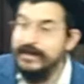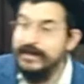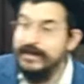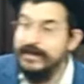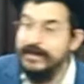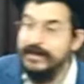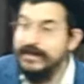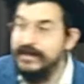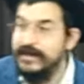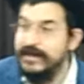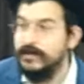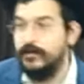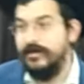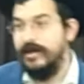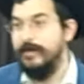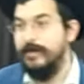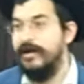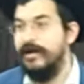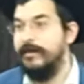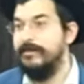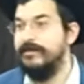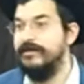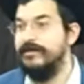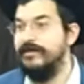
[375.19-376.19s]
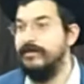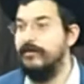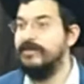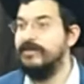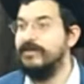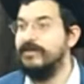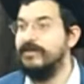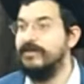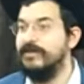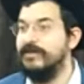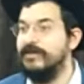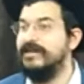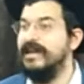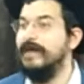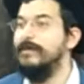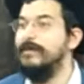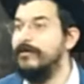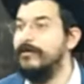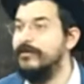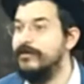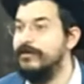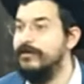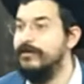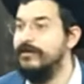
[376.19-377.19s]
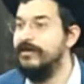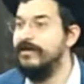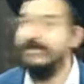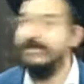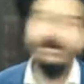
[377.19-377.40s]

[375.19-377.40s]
many years with Abraham. What did Abraham do?